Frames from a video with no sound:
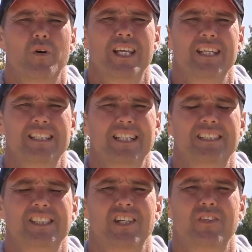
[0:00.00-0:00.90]
week, and
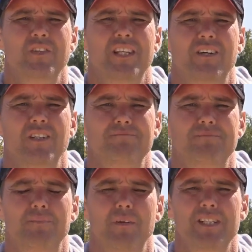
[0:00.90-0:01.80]
I thought they were
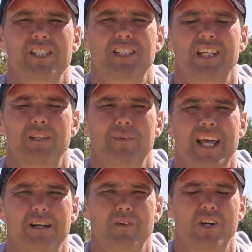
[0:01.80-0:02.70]
probably just a little bit
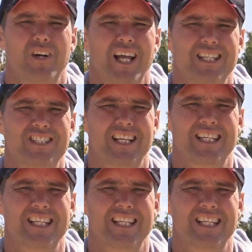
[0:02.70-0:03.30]
out of my range.